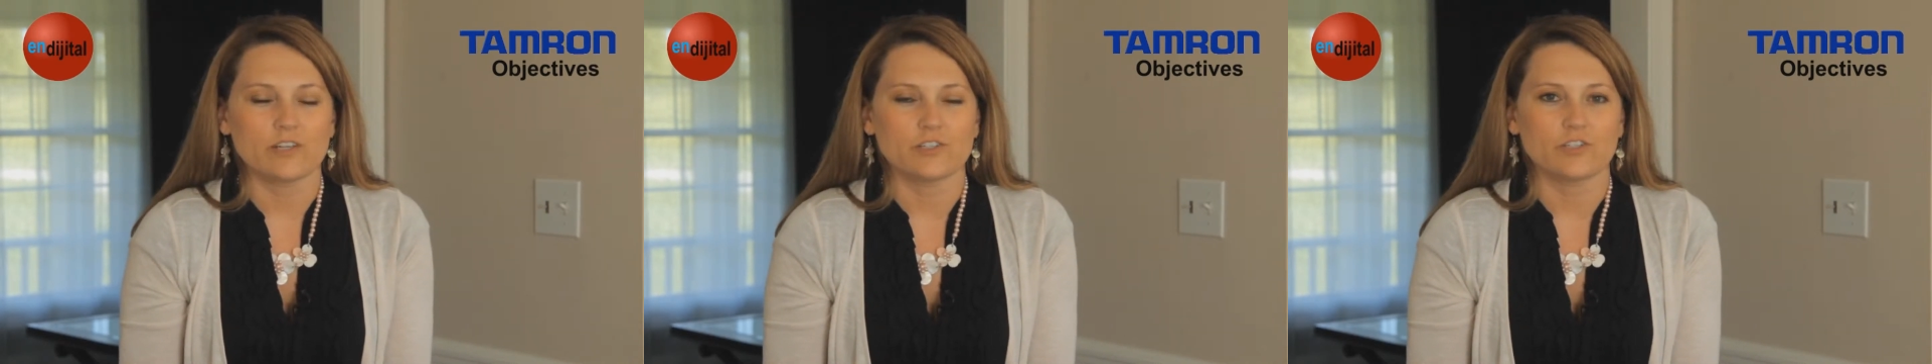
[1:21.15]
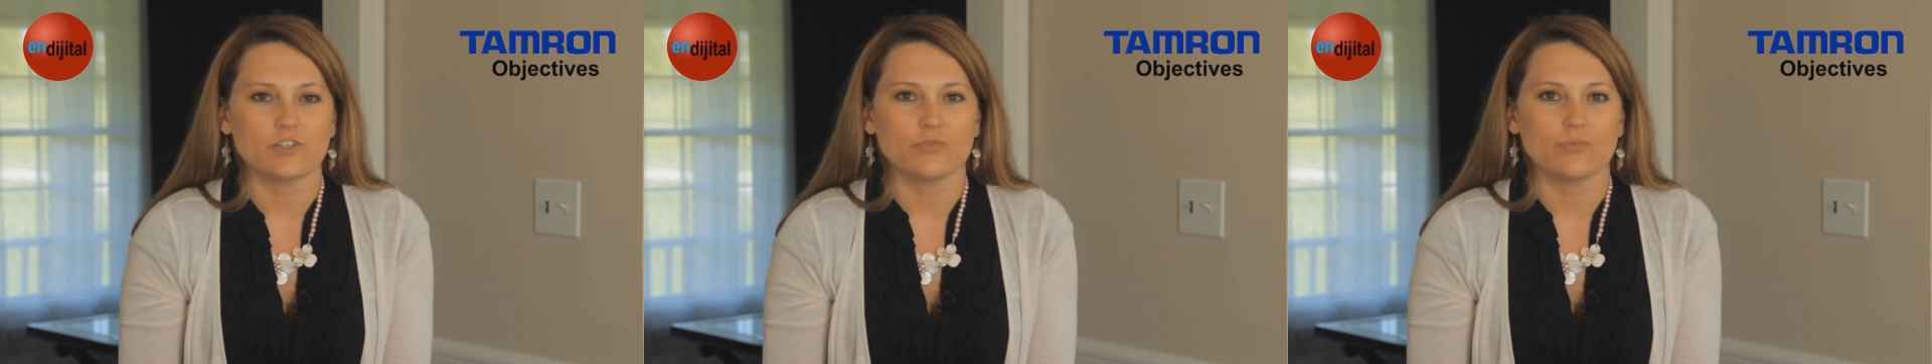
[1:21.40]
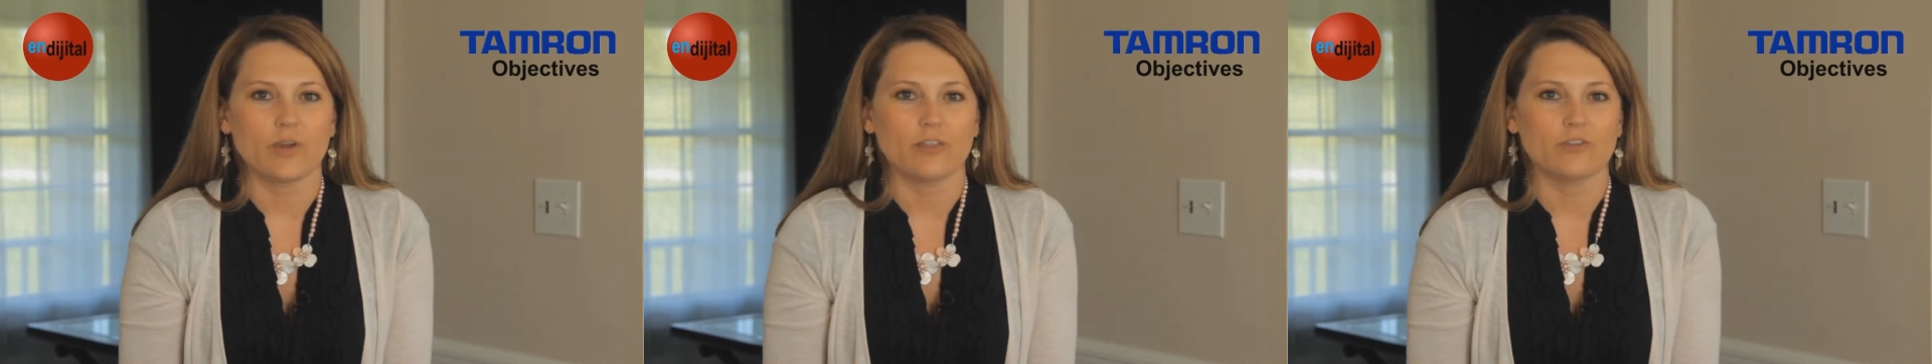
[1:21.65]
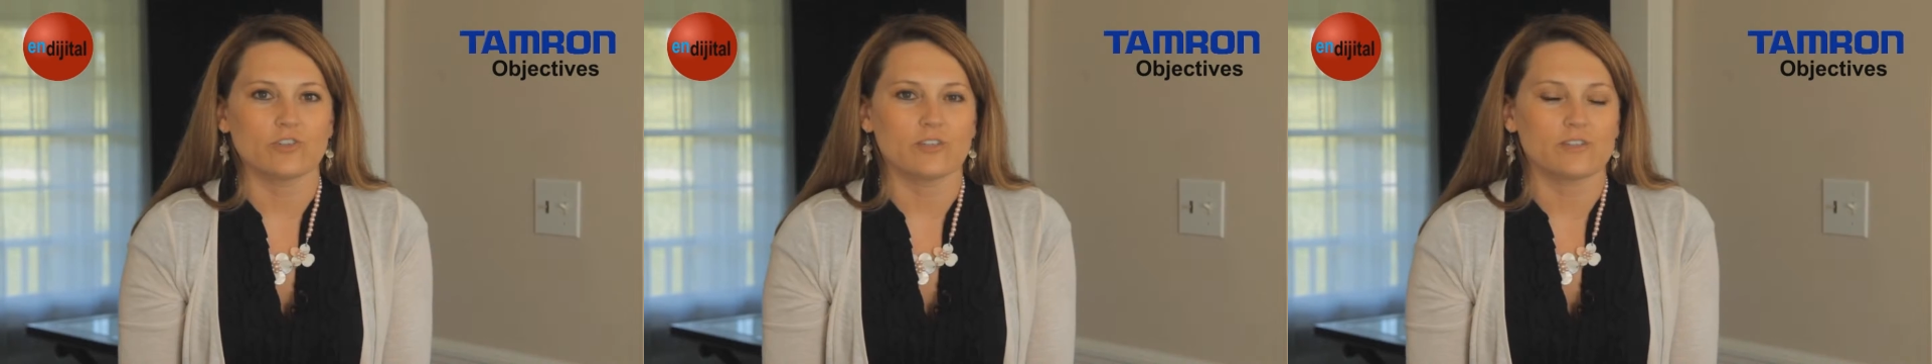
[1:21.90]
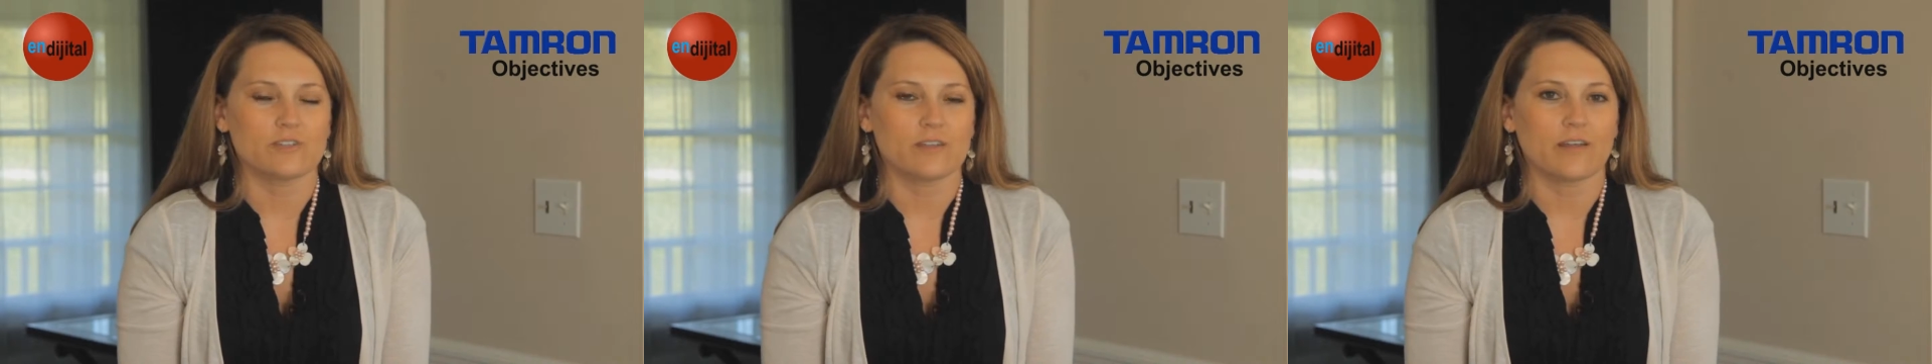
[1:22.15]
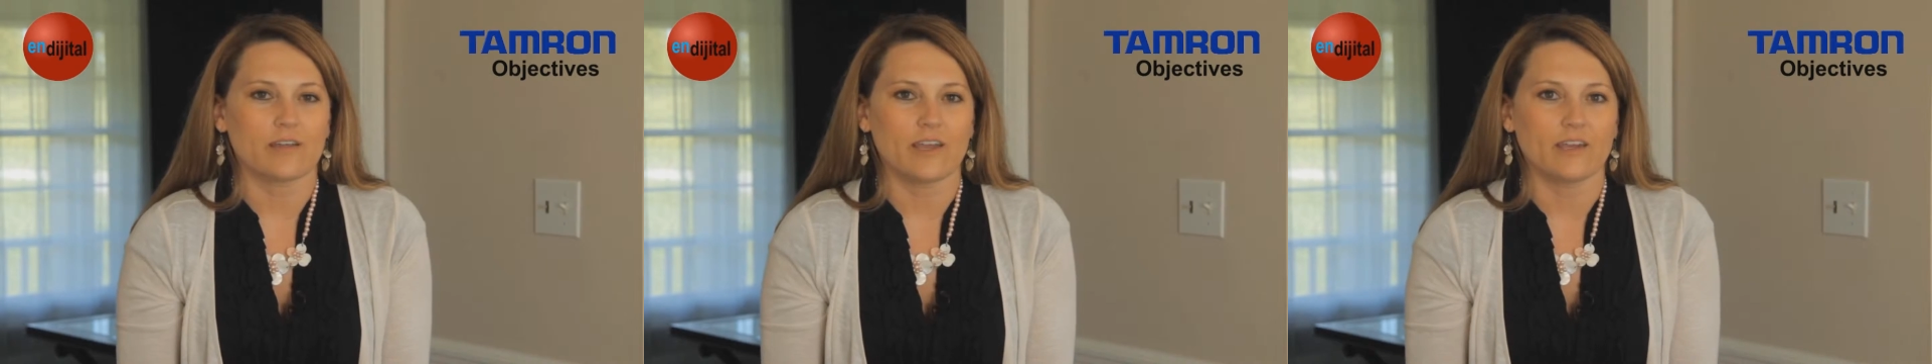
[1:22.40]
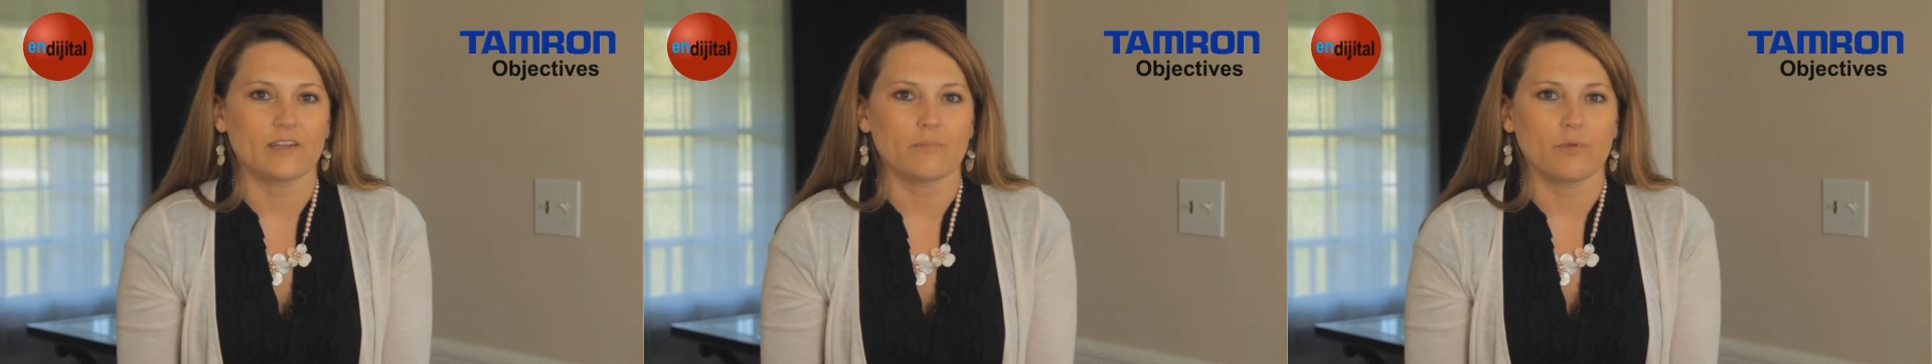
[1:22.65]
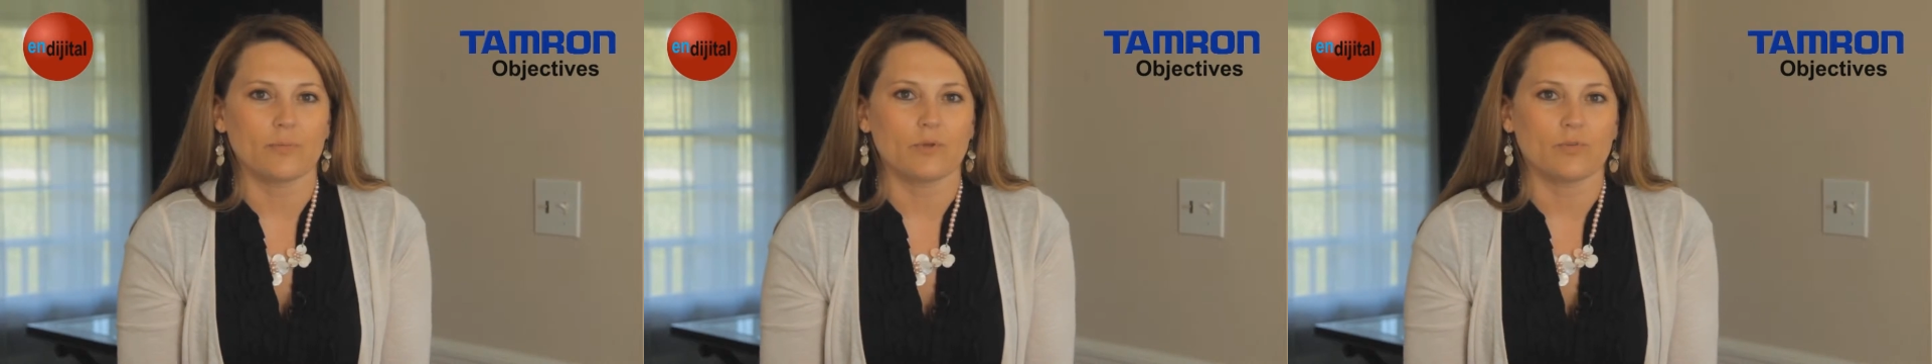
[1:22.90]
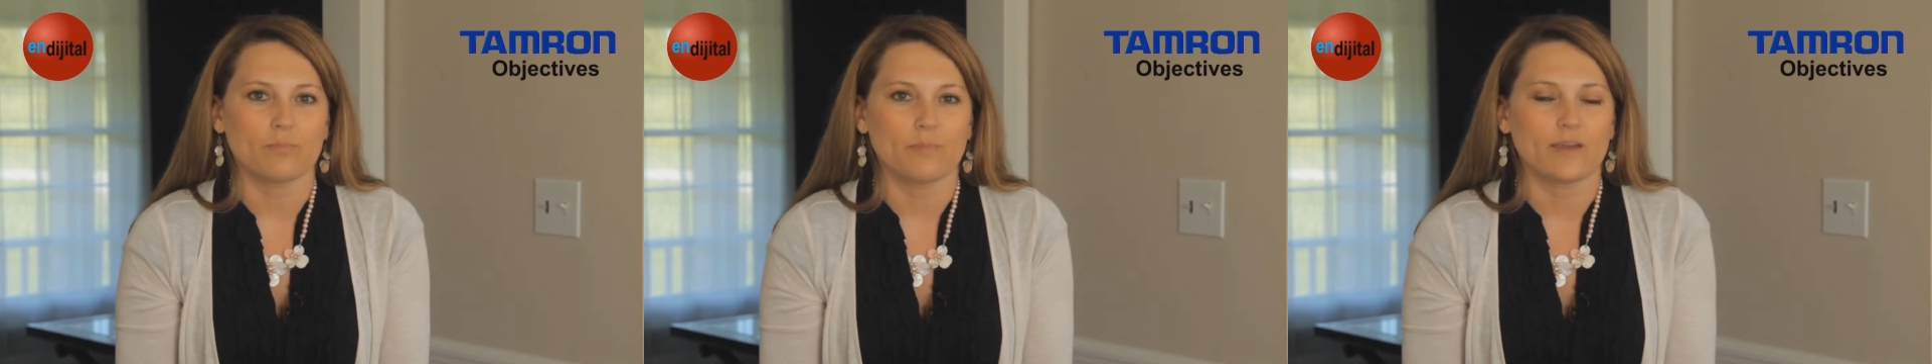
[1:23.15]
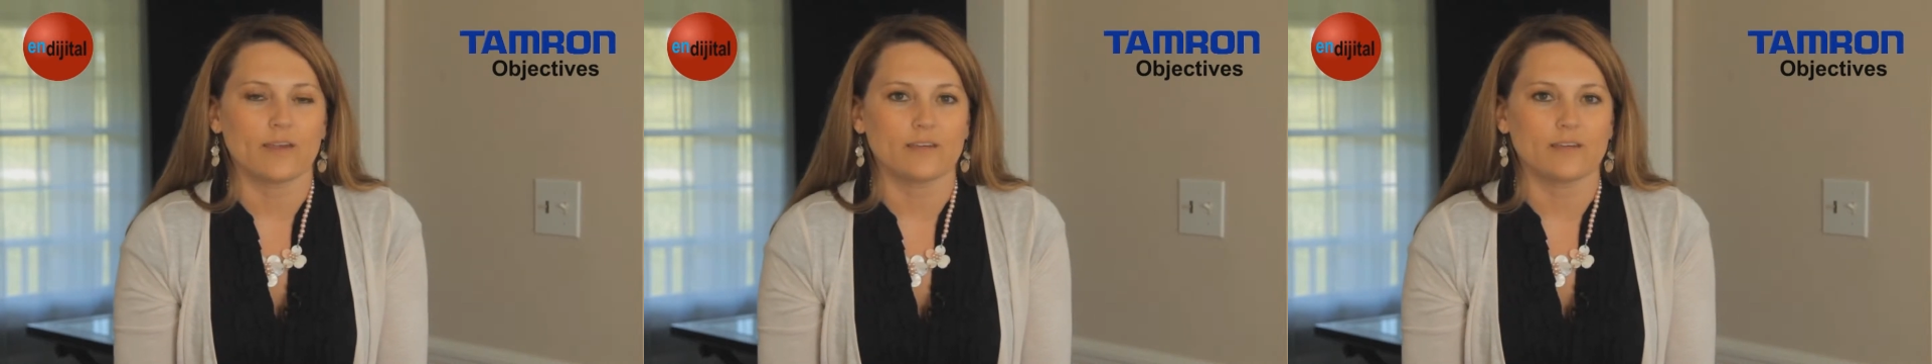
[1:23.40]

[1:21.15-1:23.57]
session rather than just a candid moment with my